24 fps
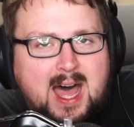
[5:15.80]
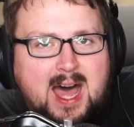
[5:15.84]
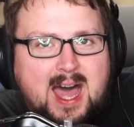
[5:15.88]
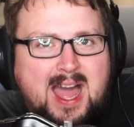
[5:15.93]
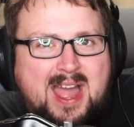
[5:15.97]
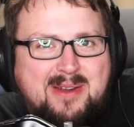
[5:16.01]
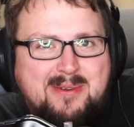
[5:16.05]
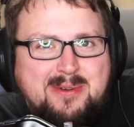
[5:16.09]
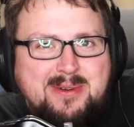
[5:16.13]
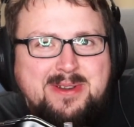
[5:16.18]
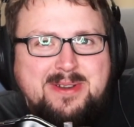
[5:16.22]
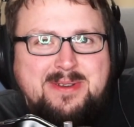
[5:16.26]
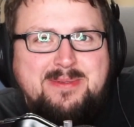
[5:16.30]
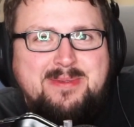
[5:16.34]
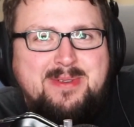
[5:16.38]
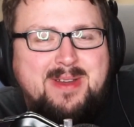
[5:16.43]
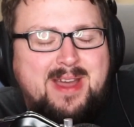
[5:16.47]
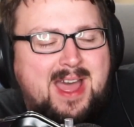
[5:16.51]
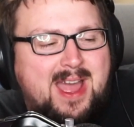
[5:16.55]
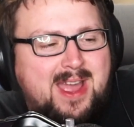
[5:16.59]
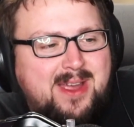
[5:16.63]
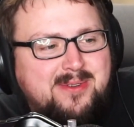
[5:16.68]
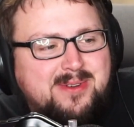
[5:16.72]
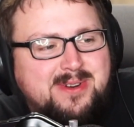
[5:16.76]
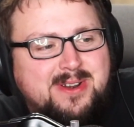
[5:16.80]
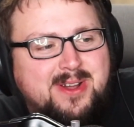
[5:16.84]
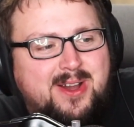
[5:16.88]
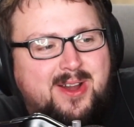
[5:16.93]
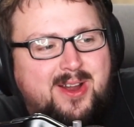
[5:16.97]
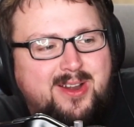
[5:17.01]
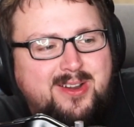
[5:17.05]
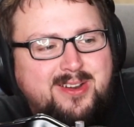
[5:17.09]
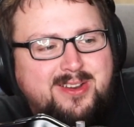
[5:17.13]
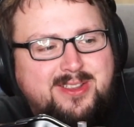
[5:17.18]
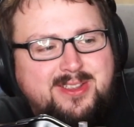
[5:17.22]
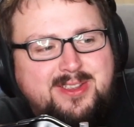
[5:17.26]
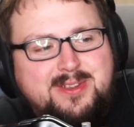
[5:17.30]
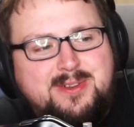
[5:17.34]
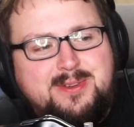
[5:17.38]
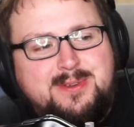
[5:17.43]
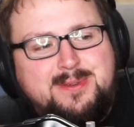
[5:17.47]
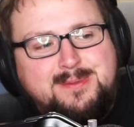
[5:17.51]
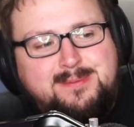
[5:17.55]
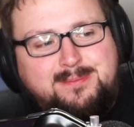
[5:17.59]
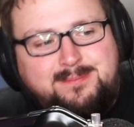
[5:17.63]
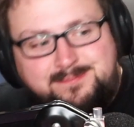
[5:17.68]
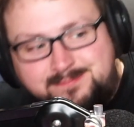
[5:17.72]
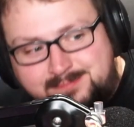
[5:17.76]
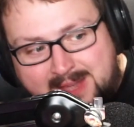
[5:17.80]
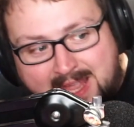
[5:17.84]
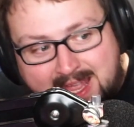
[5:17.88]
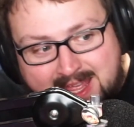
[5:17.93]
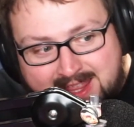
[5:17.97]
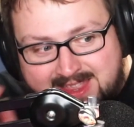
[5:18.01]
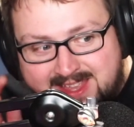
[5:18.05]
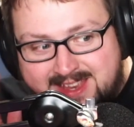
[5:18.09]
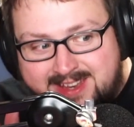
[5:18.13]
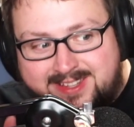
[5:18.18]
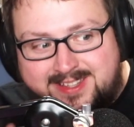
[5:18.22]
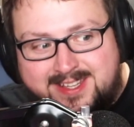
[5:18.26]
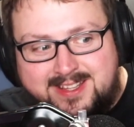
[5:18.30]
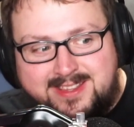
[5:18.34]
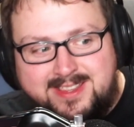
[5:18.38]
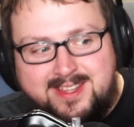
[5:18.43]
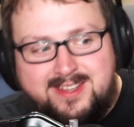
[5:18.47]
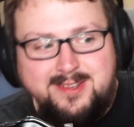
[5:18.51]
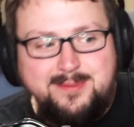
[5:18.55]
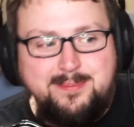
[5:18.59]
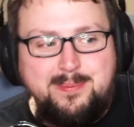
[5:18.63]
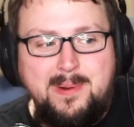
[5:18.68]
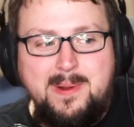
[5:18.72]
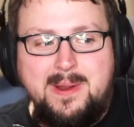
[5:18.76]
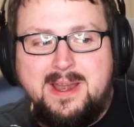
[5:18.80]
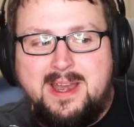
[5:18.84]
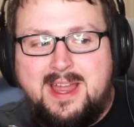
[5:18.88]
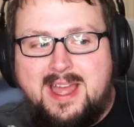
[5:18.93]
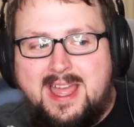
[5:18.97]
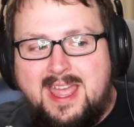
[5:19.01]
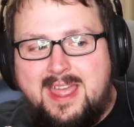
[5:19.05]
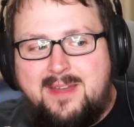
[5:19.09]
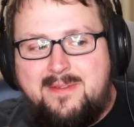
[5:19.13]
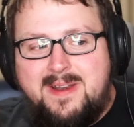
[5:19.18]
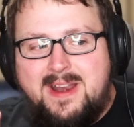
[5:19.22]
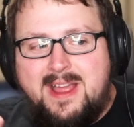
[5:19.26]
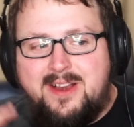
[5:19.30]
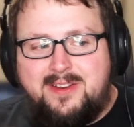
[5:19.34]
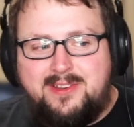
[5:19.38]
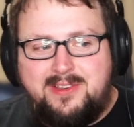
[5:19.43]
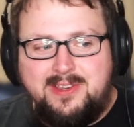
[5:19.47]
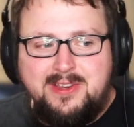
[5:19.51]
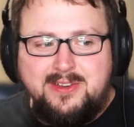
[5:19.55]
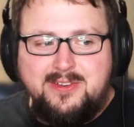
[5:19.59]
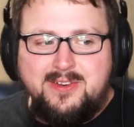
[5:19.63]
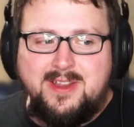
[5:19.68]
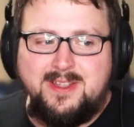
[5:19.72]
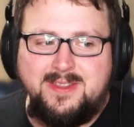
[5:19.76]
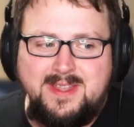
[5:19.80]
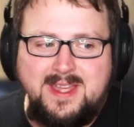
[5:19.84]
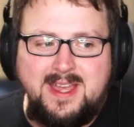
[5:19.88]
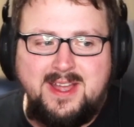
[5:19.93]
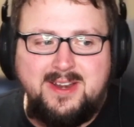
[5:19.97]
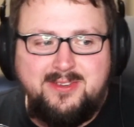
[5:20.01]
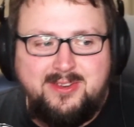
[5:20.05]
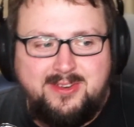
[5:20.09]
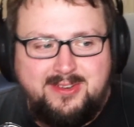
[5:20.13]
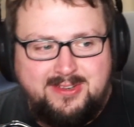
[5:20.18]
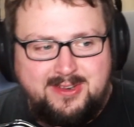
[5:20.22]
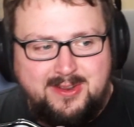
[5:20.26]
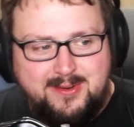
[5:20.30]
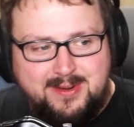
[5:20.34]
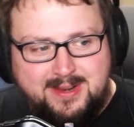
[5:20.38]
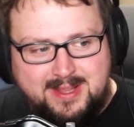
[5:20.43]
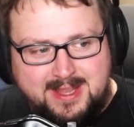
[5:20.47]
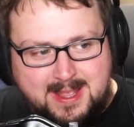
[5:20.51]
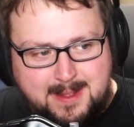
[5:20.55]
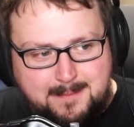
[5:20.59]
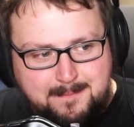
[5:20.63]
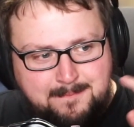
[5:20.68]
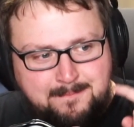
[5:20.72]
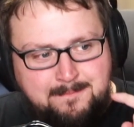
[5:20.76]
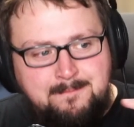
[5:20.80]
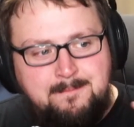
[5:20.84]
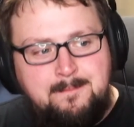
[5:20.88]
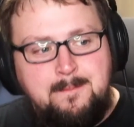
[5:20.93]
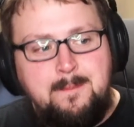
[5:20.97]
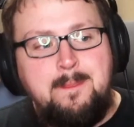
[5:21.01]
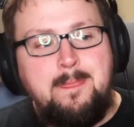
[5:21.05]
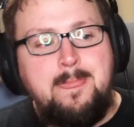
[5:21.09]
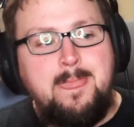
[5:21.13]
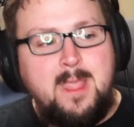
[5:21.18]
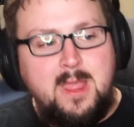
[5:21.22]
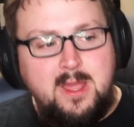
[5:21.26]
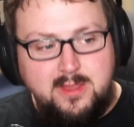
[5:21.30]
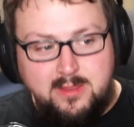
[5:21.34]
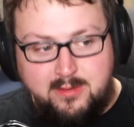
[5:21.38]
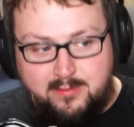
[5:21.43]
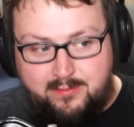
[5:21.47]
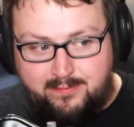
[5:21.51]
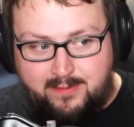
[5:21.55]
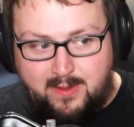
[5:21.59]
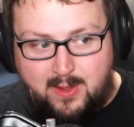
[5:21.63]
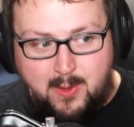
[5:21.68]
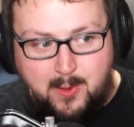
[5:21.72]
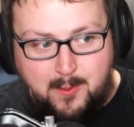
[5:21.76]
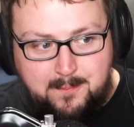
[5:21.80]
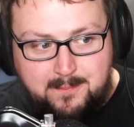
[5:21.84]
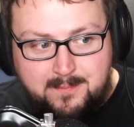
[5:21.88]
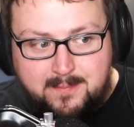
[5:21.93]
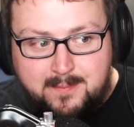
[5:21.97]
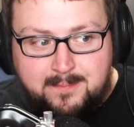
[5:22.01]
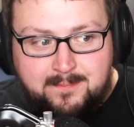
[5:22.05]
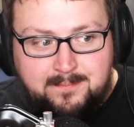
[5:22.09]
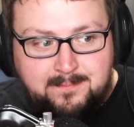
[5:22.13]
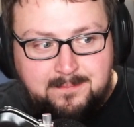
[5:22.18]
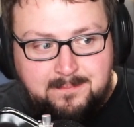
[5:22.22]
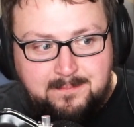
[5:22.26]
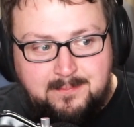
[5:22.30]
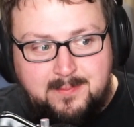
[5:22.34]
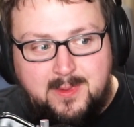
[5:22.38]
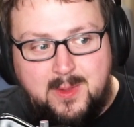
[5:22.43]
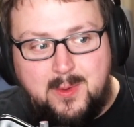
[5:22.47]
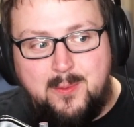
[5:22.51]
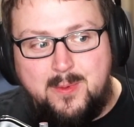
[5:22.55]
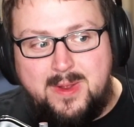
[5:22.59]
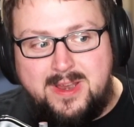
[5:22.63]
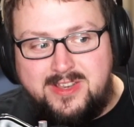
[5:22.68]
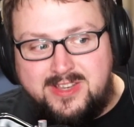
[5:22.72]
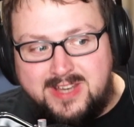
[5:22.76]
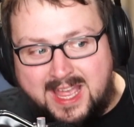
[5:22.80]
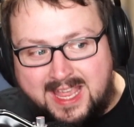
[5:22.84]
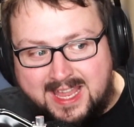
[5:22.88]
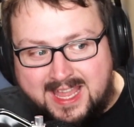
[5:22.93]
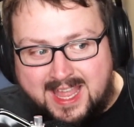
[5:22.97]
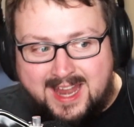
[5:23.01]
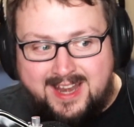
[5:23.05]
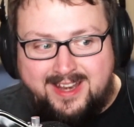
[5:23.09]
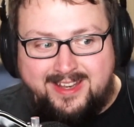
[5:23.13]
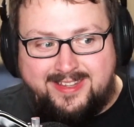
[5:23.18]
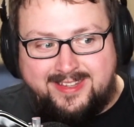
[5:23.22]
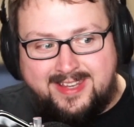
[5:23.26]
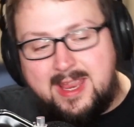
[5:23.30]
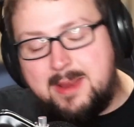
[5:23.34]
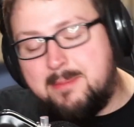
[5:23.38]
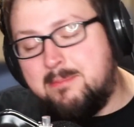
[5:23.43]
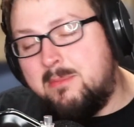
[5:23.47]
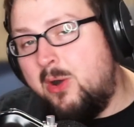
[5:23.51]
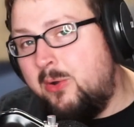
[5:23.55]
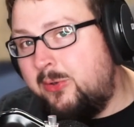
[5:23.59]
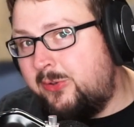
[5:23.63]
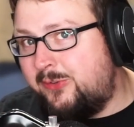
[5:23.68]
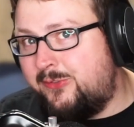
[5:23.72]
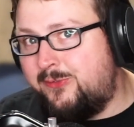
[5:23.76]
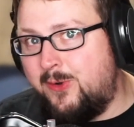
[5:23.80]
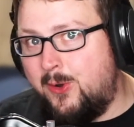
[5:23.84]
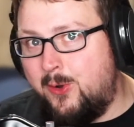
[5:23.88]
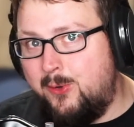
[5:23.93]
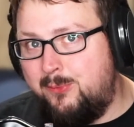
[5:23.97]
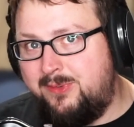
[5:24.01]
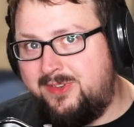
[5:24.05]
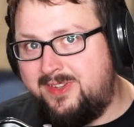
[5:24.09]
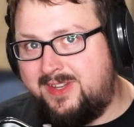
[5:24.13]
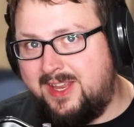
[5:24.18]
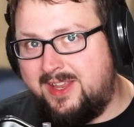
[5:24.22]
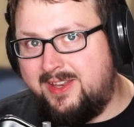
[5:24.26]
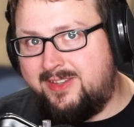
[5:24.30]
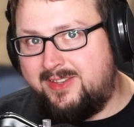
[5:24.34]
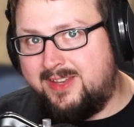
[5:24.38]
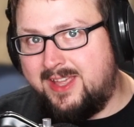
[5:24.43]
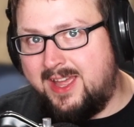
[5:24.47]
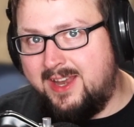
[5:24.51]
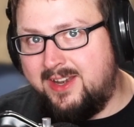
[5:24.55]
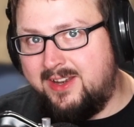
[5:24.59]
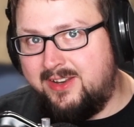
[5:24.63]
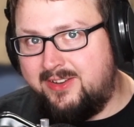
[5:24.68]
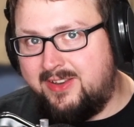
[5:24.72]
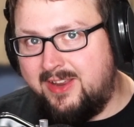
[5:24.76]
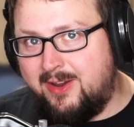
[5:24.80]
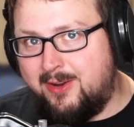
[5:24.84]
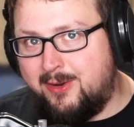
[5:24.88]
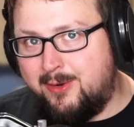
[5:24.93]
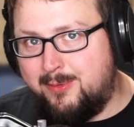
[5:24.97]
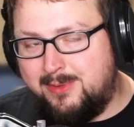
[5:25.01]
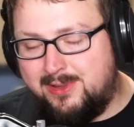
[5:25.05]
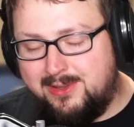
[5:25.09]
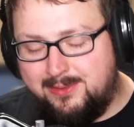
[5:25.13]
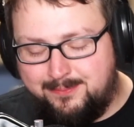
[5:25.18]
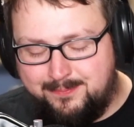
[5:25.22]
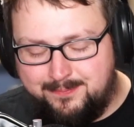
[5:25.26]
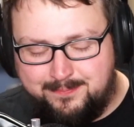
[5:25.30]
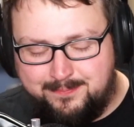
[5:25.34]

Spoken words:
would argue, at least at this point, I haven't actually drank the actual soda yet. The foam, which I gotta say, most foams taste kind of terrible.